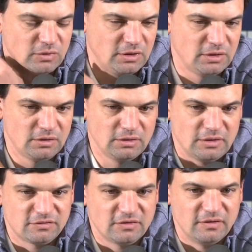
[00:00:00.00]
and
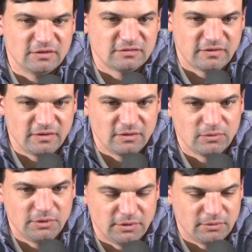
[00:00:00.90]
I'll say this, I think
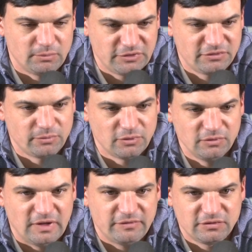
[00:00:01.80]
we are a much
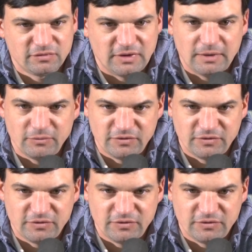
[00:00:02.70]
improved offensive line.